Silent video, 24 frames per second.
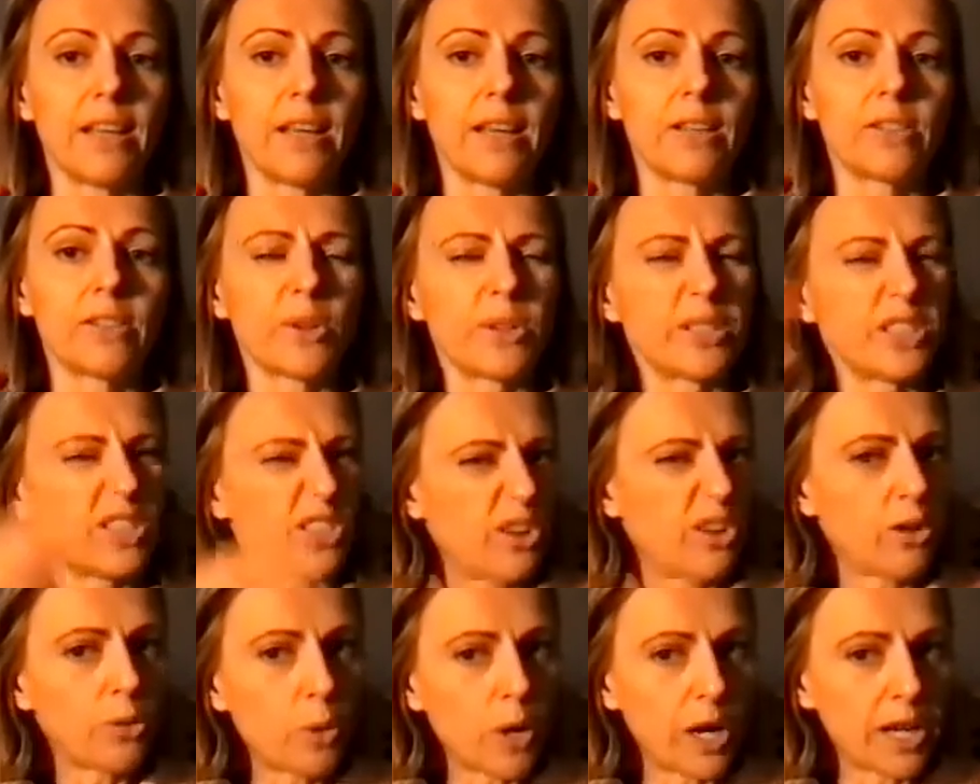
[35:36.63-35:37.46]
So it's
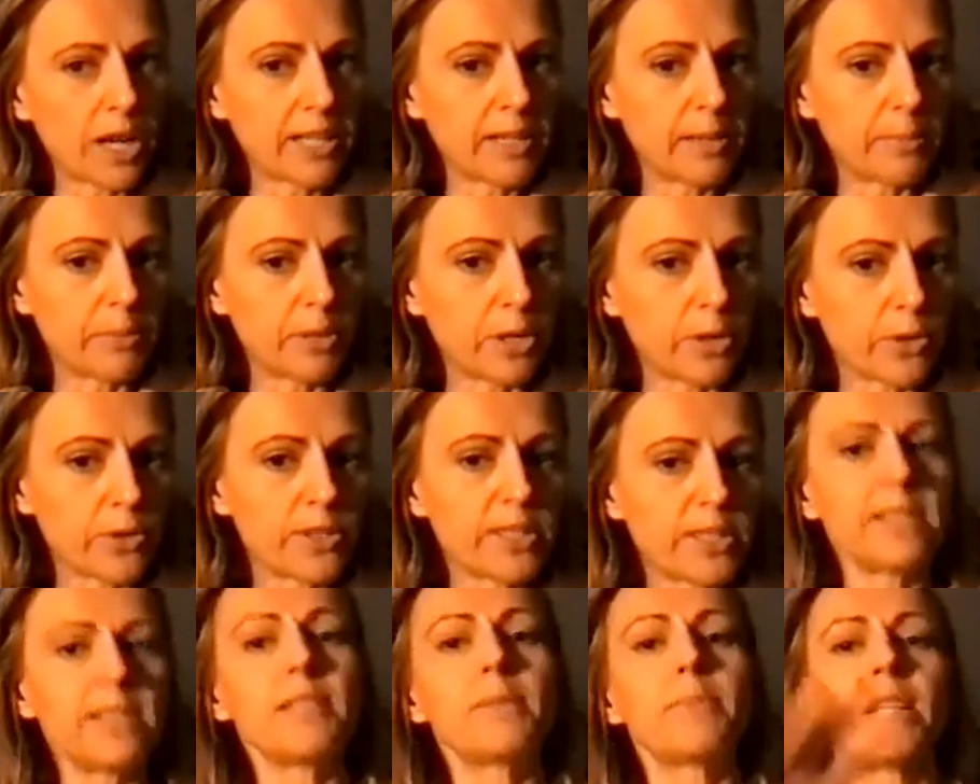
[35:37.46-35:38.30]
not quite
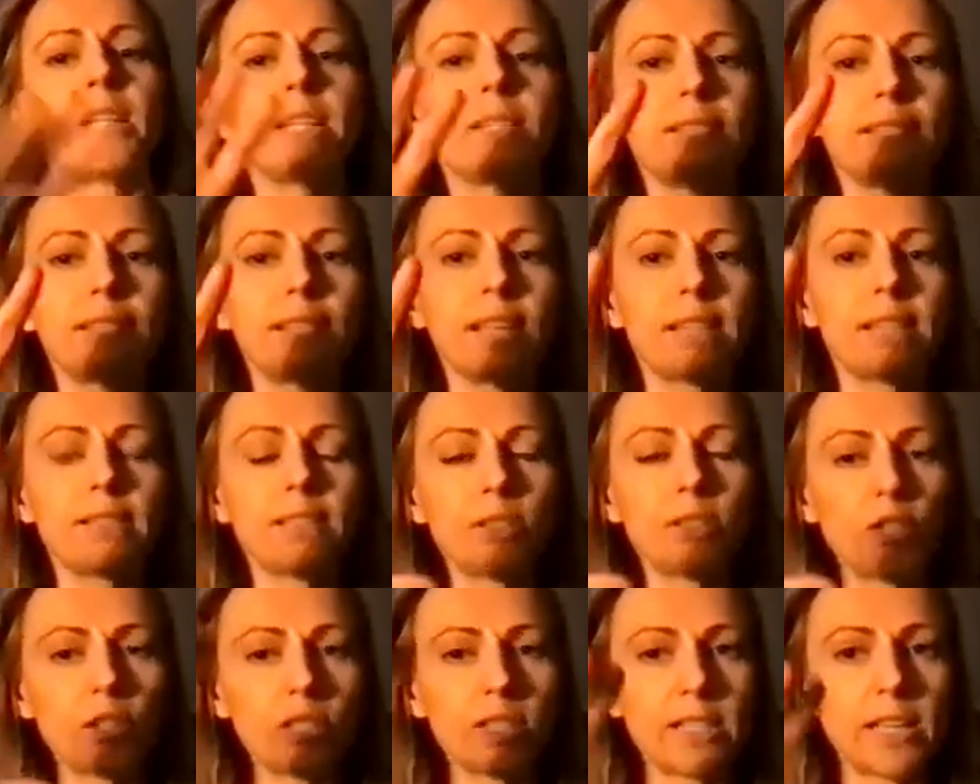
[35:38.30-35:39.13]
hypnosis, but it's
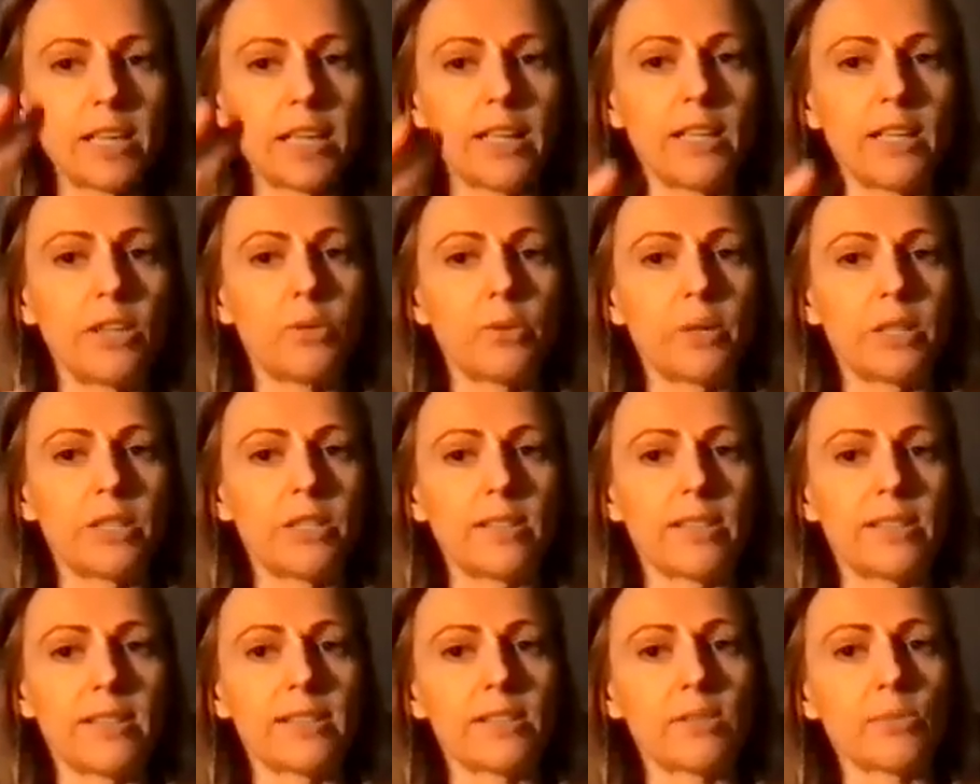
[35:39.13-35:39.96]
just getting you
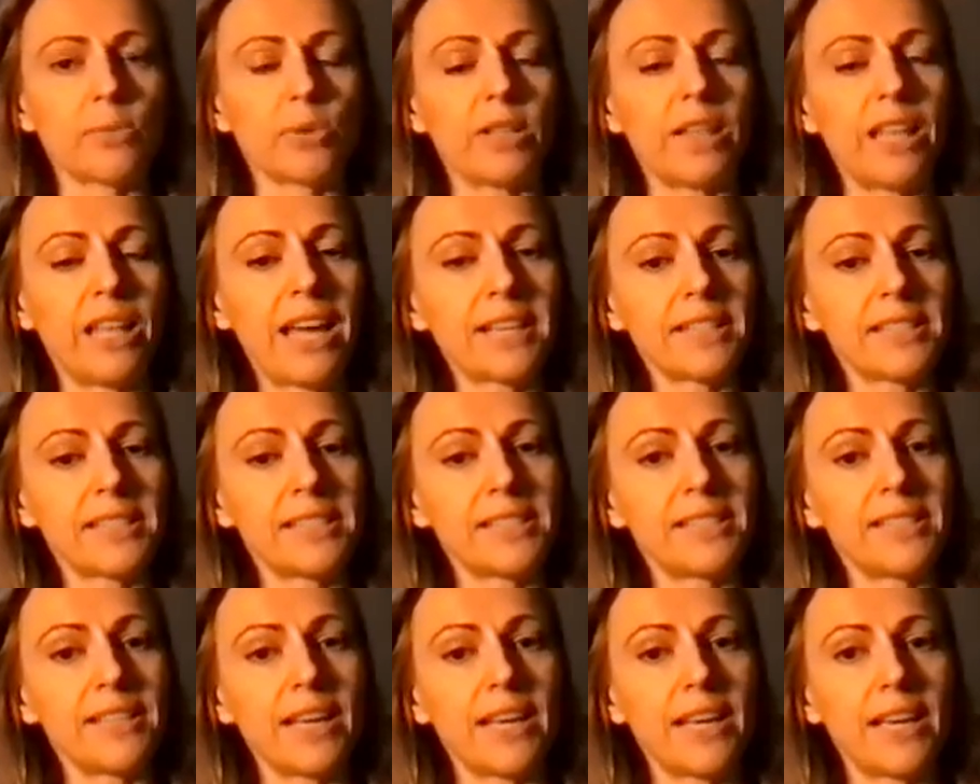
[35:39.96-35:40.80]
into this relaxed
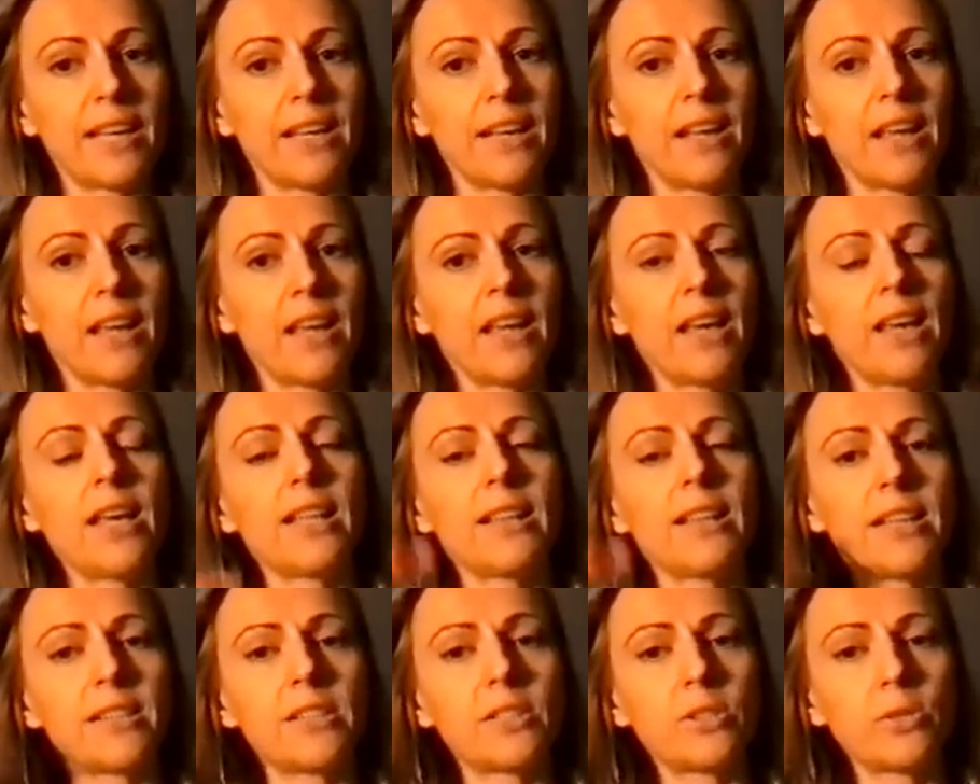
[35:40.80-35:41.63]
state
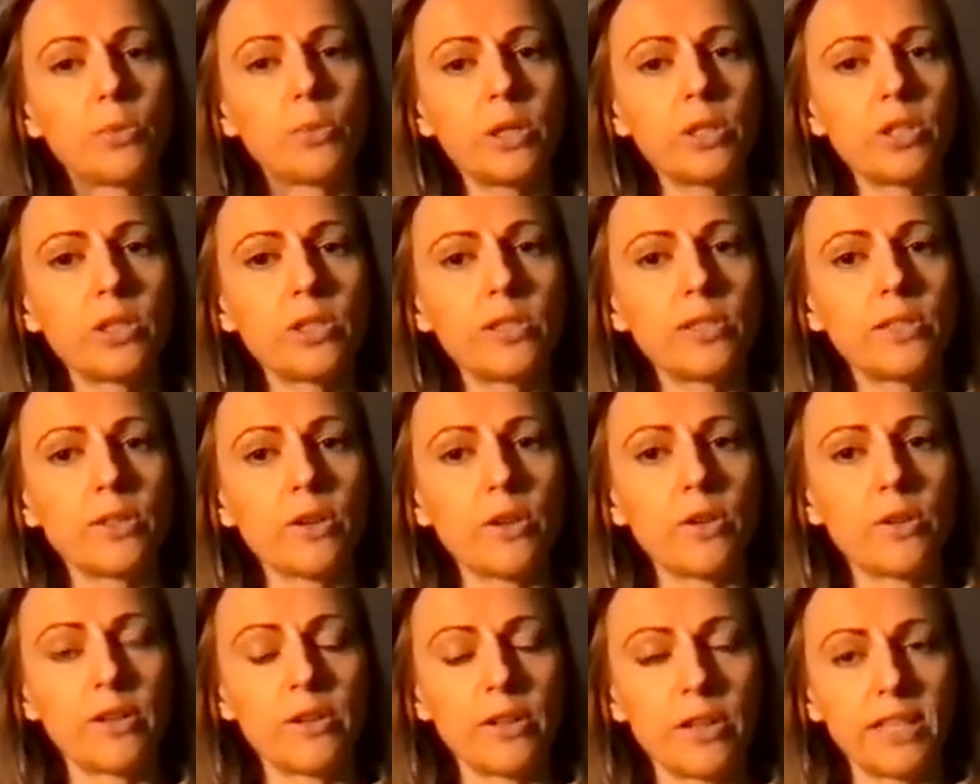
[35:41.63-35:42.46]
that switches
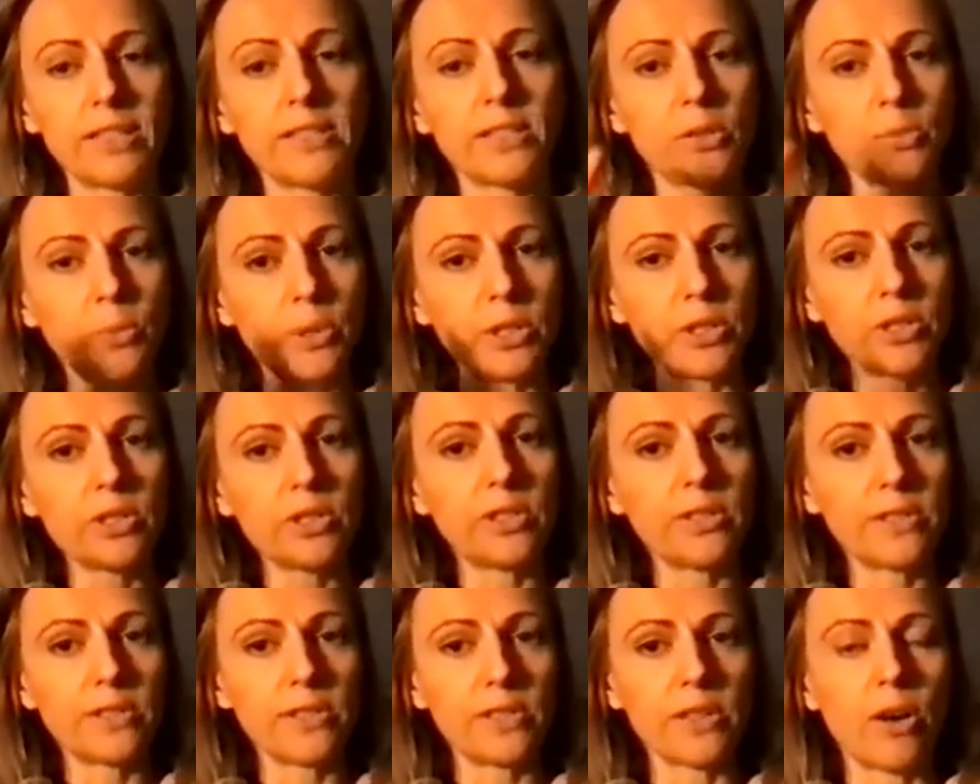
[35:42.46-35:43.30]
on, it
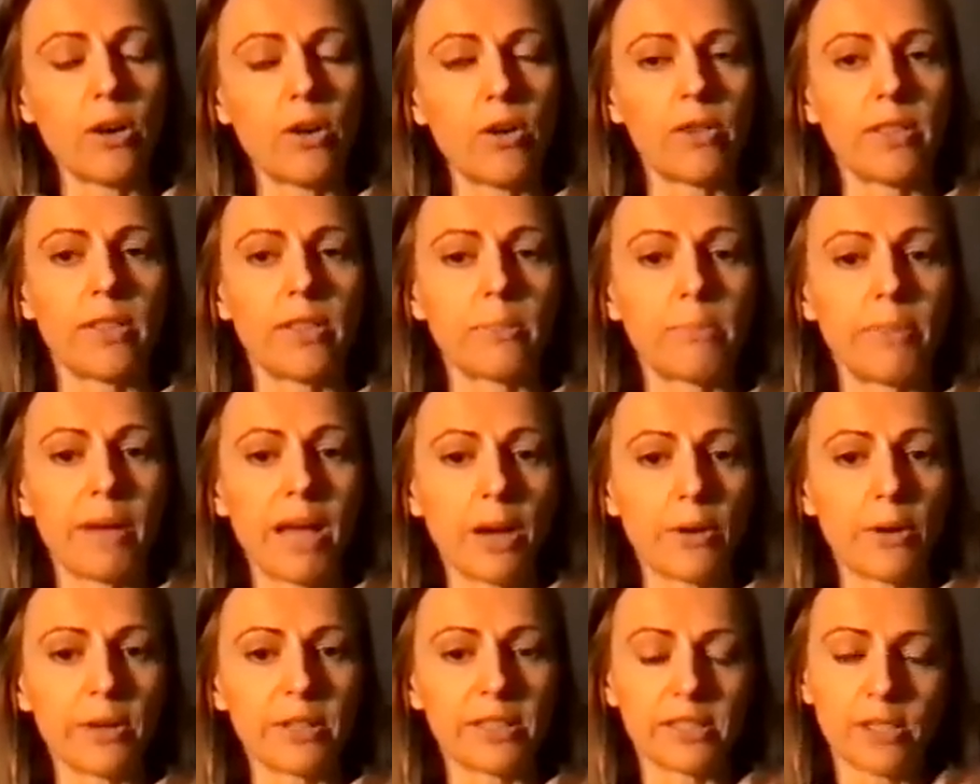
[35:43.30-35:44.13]
switches on
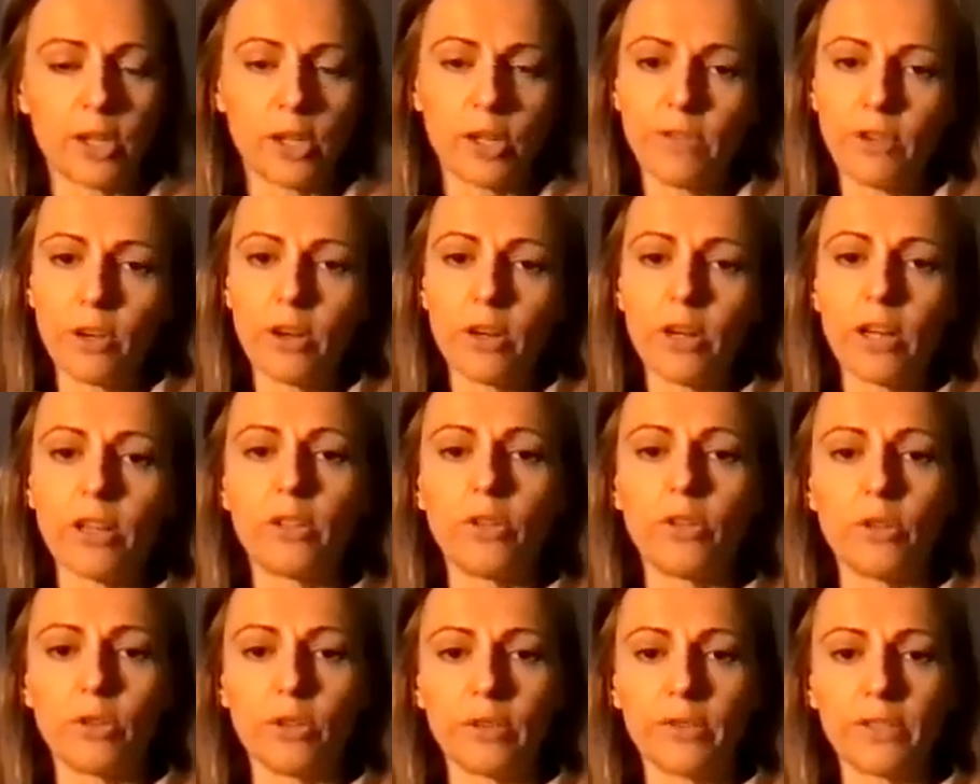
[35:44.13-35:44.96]
the so you've got a
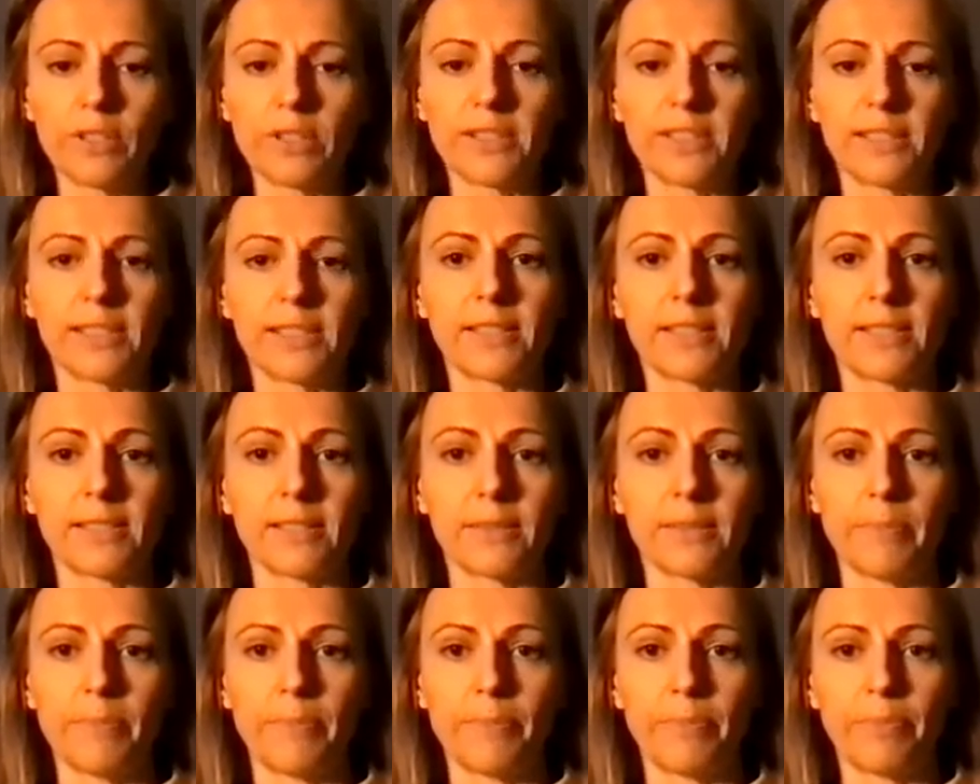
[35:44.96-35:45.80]
nervous
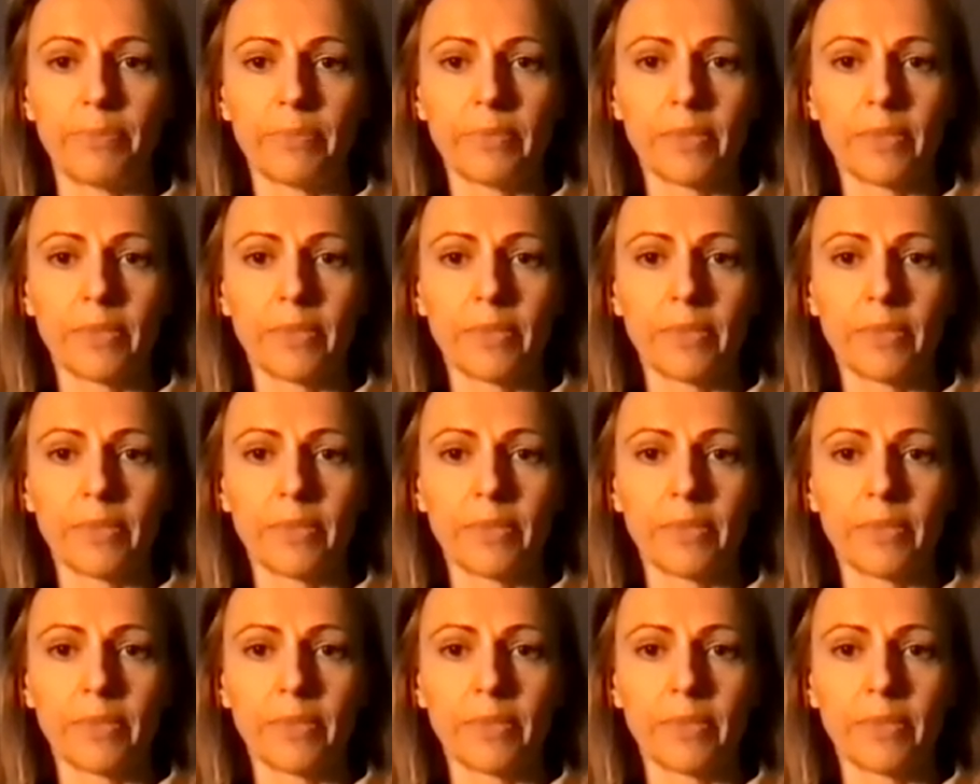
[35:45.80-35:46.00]
system,